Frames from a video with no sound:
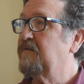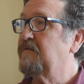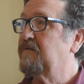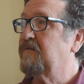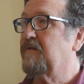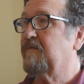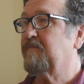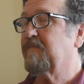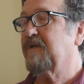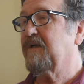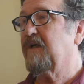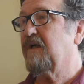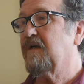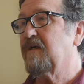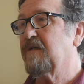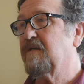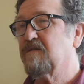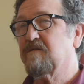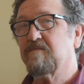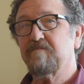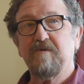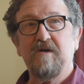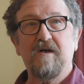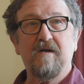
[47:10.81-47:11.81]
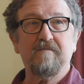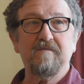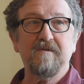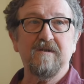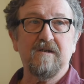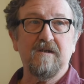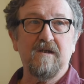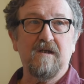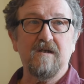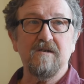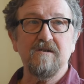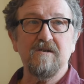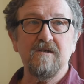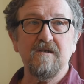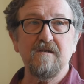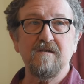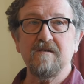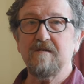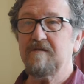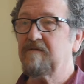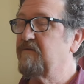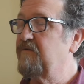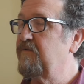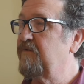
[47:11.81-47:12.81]
Dharmakaya is probably
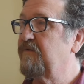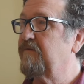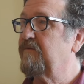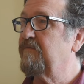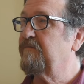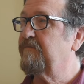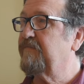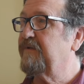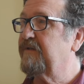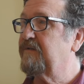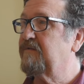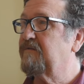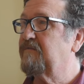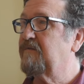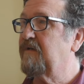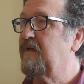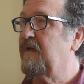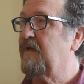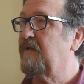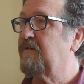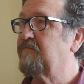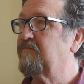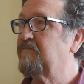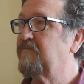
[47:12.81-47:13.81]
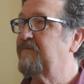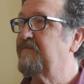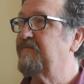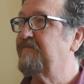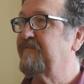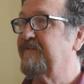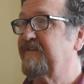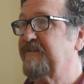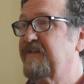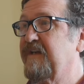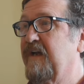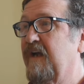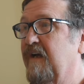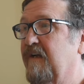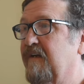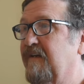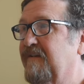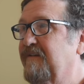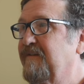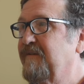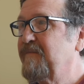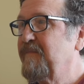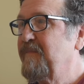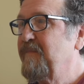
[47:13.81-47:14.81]
conscious, and but not the
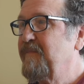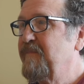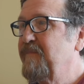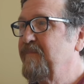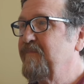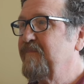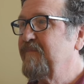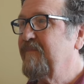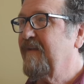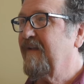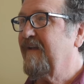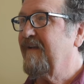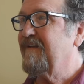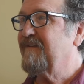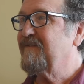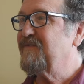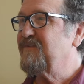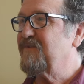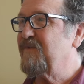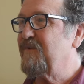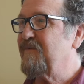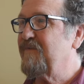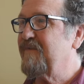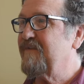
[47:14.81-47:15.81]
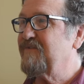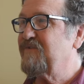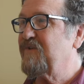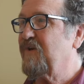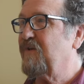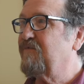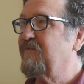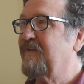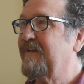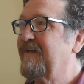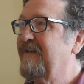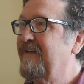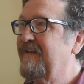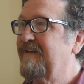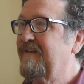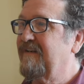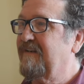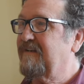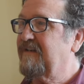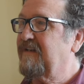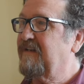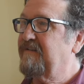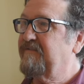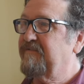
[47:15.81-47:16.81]
Vijñana. So there's already
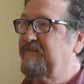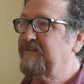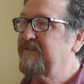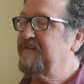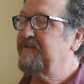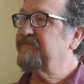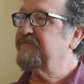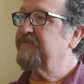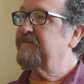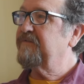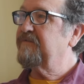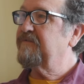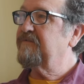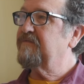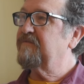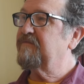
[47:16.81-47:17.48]
a kind of a different